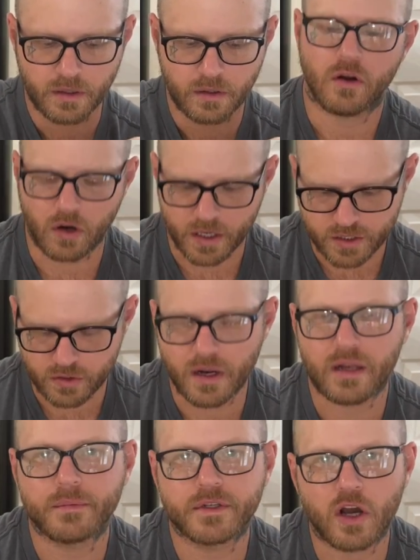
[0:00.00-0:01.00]
Alright, so now
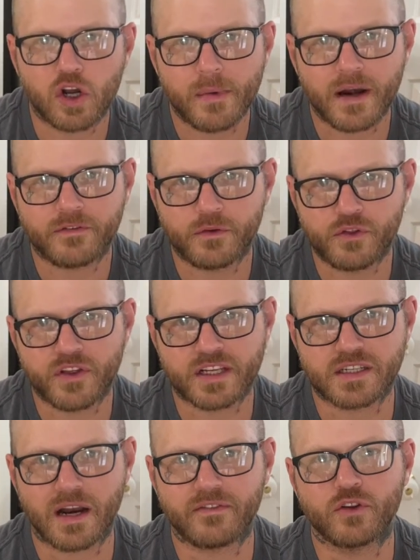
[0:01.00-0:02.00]
let me talk about a few things
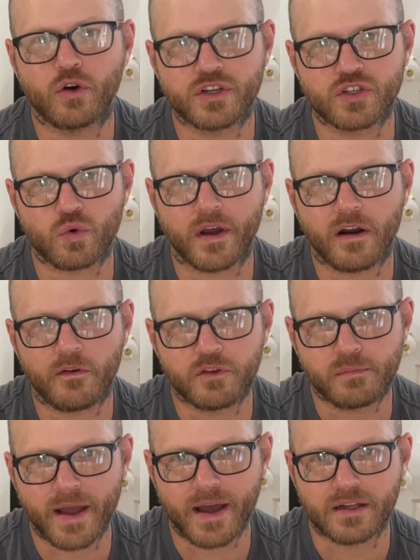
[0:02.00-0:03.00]
that I've noticed right off the
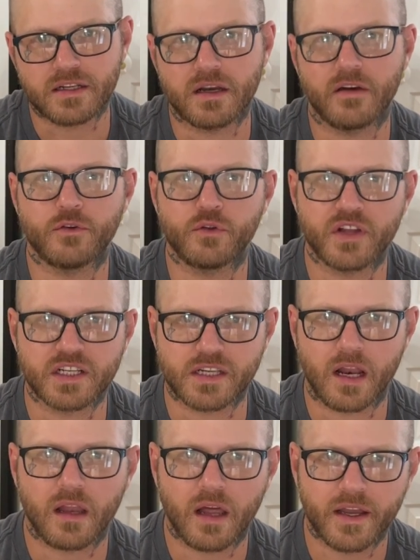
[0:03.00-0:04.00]
bat. A few things that I
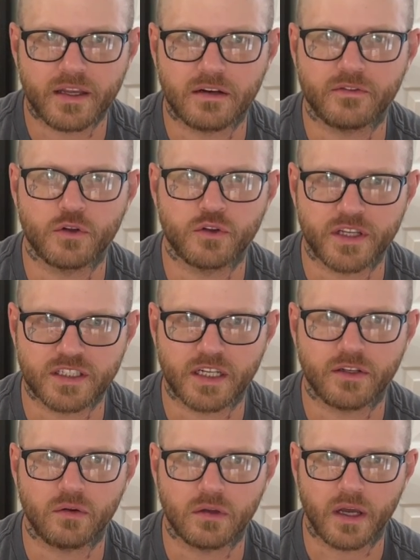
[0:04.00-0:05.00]
like and a few things I
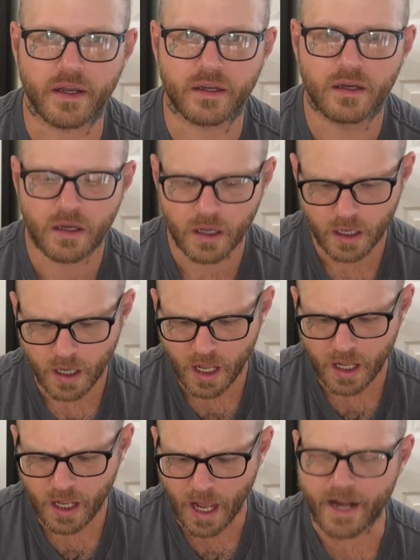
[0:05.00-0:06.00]
don't like.
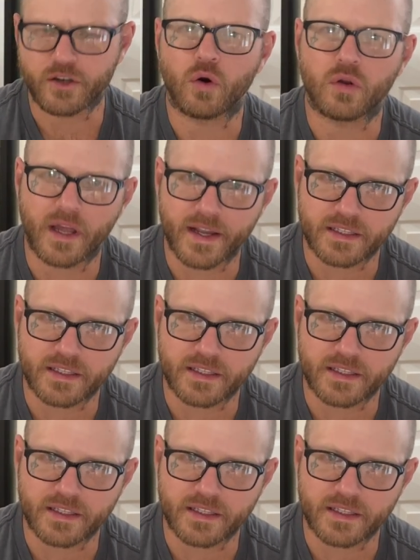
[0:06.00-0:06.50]
I don't like